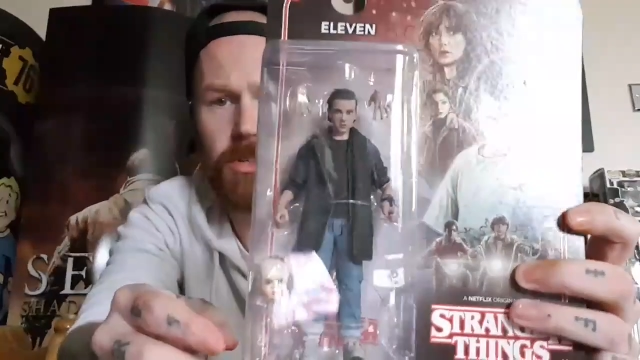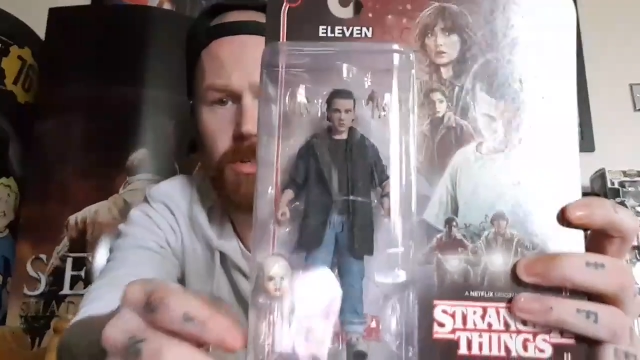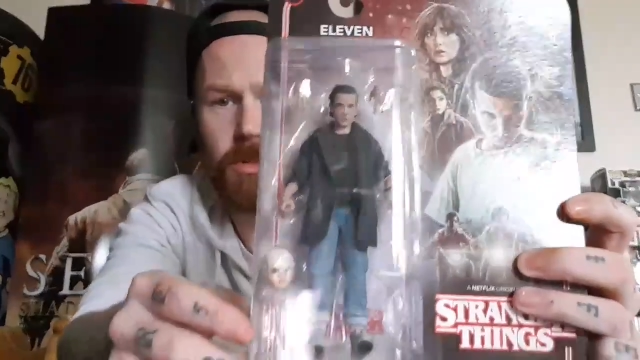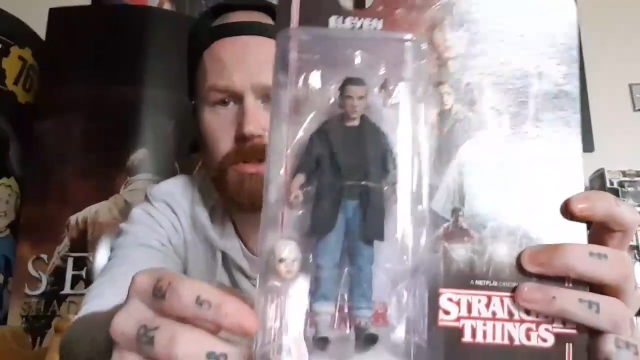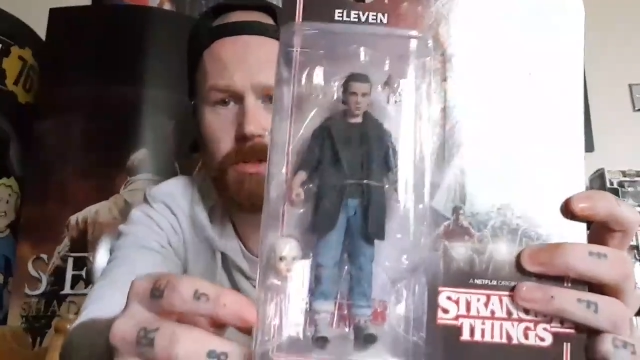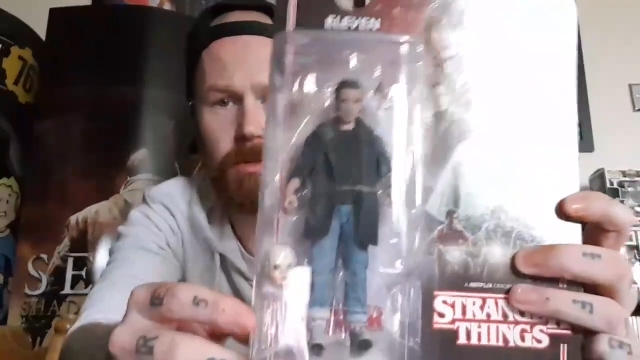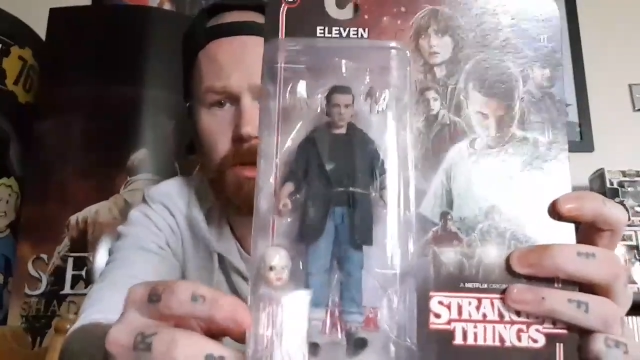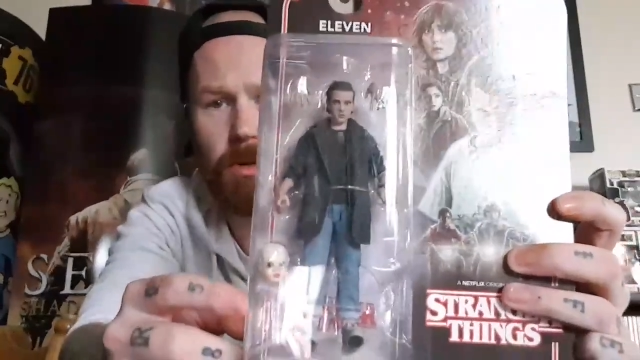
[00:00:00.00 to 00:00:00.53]
she
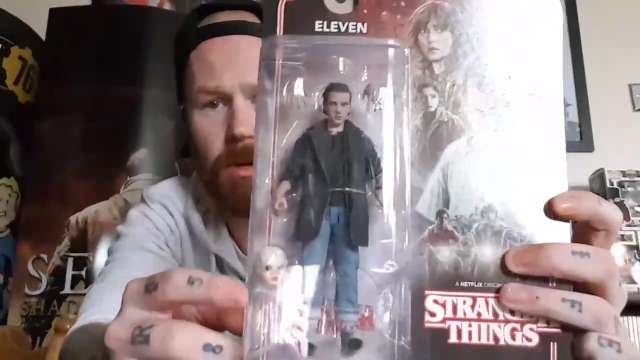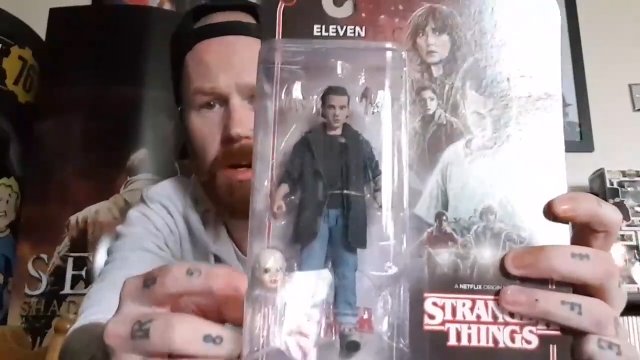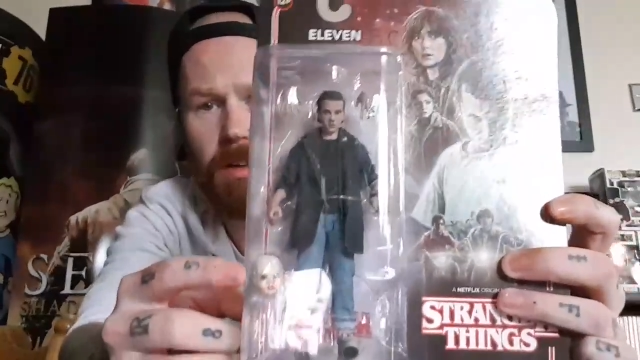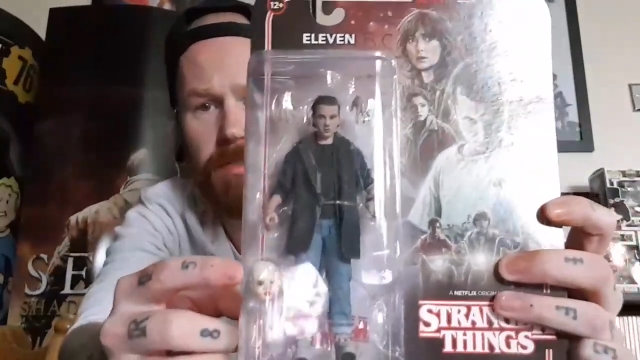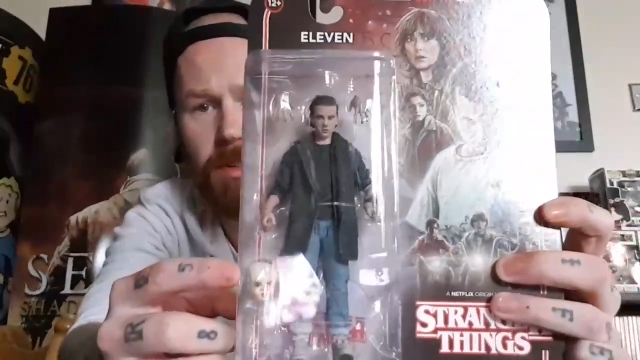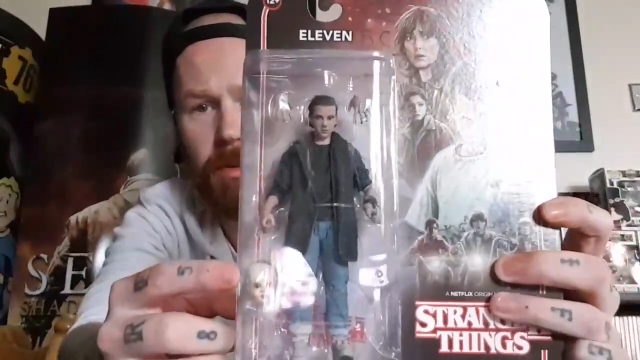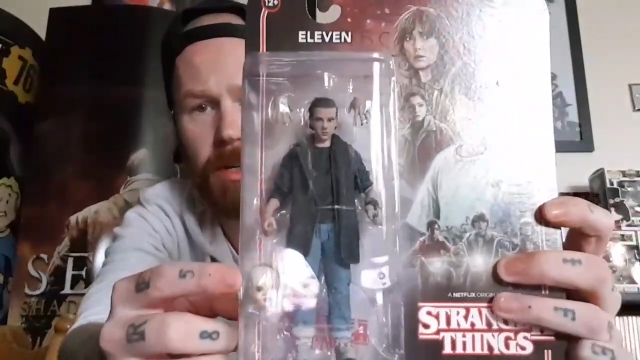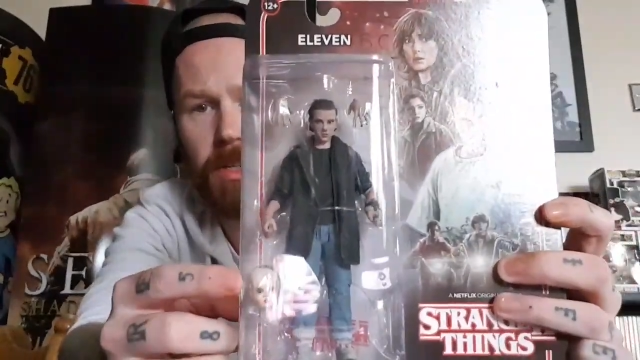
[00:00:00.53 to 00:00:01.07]
does come with quite
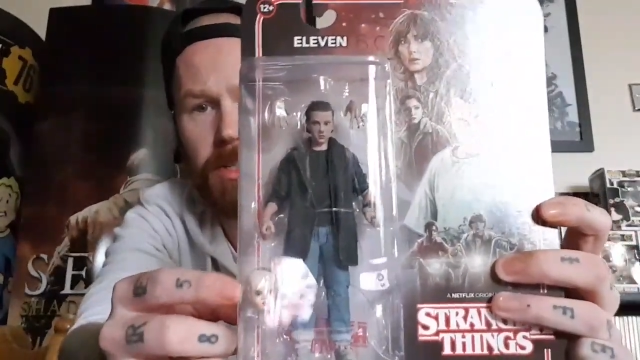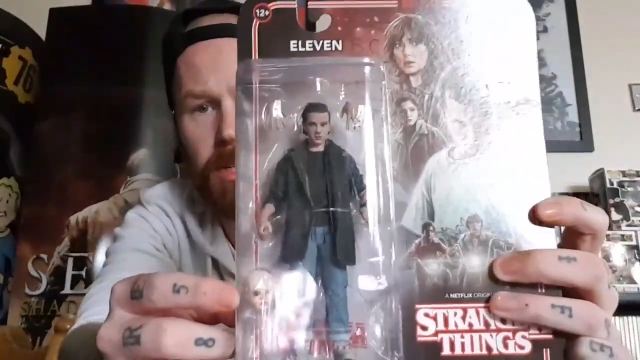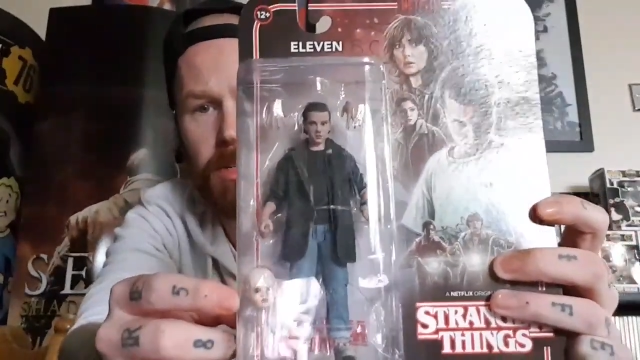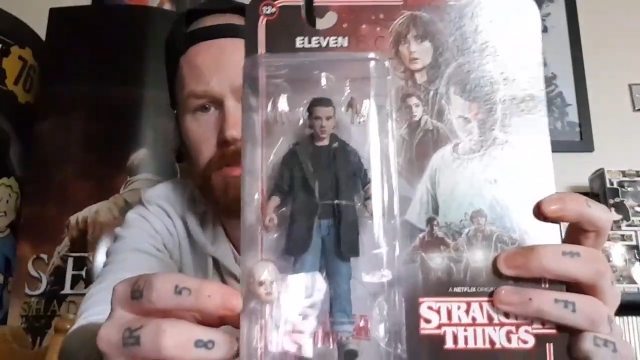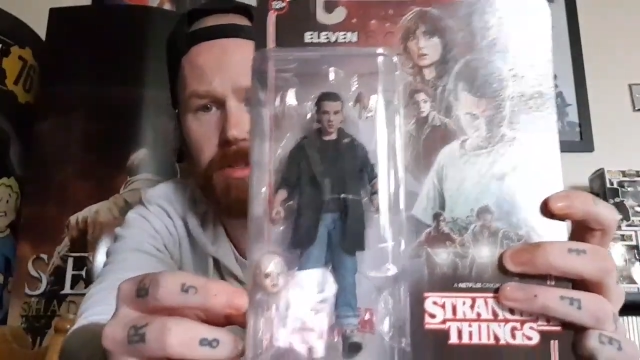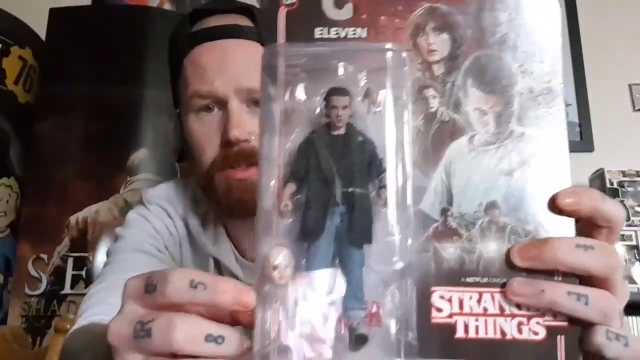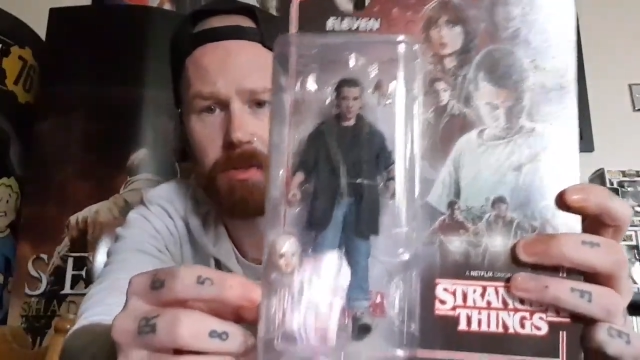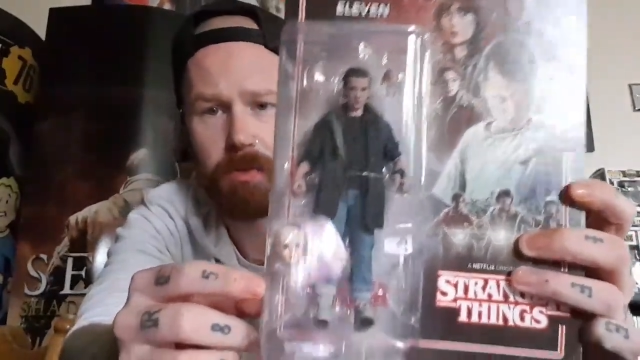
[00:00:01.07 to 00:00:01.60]
a few
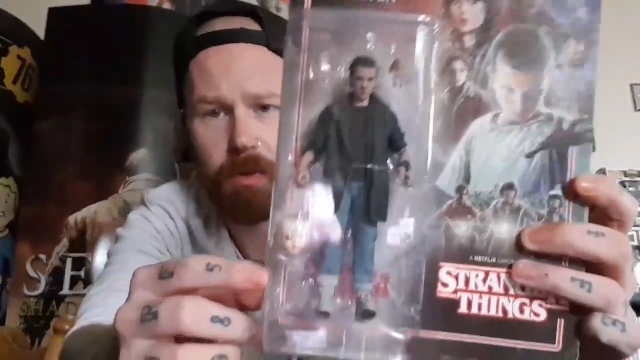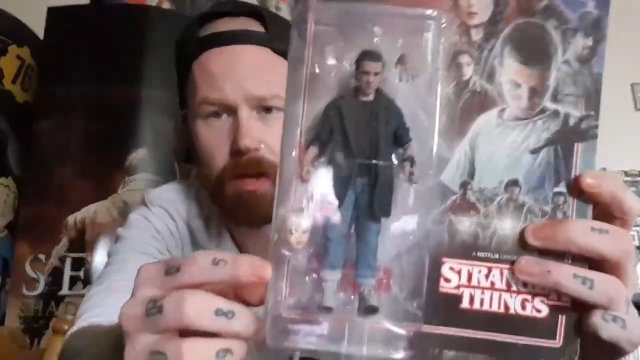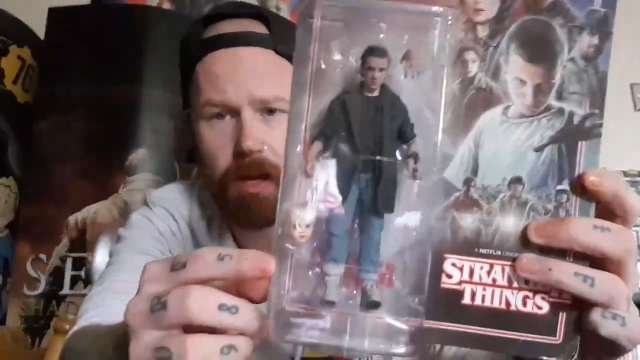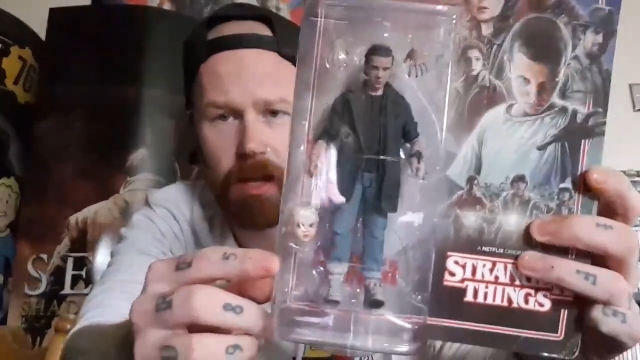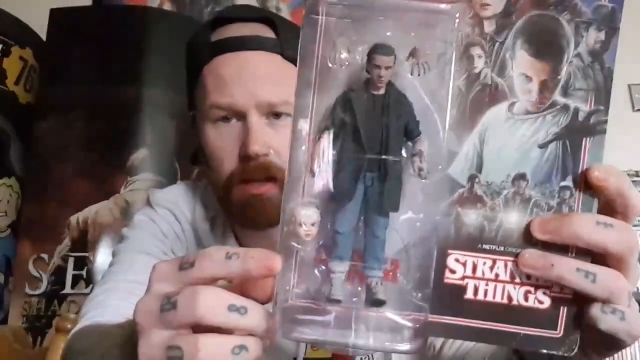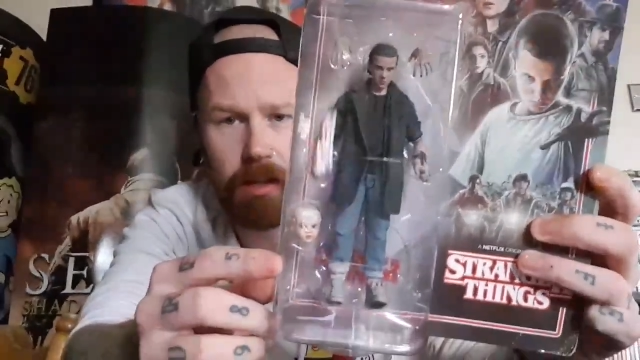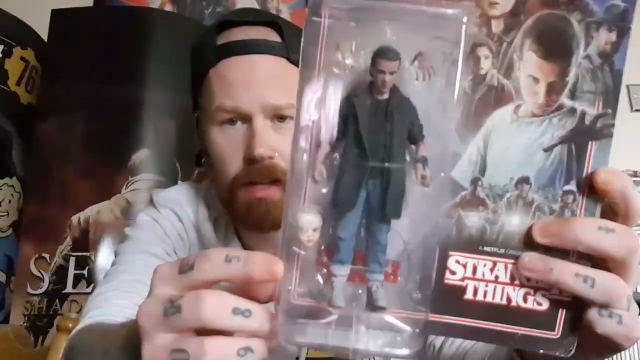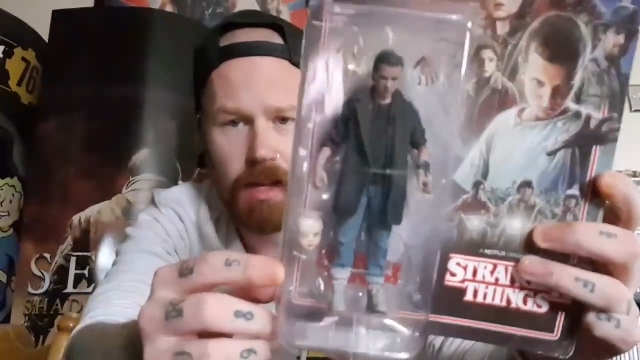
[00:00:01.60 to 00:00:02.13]
accessories as
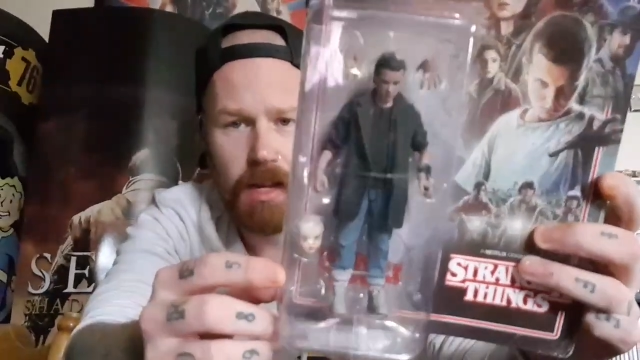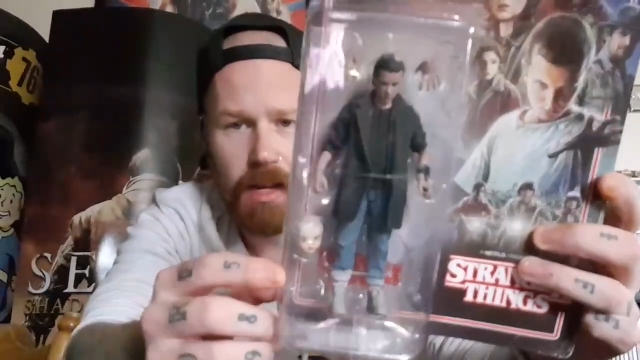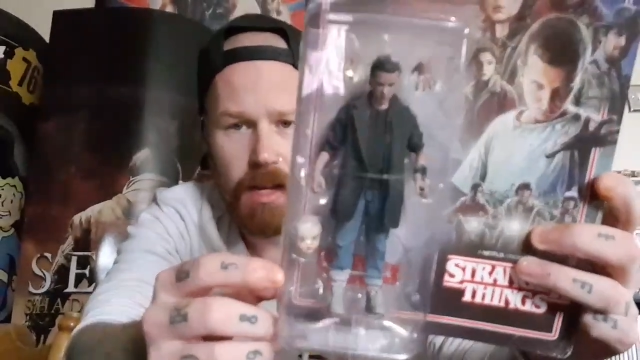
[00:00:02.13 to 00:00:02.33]
well.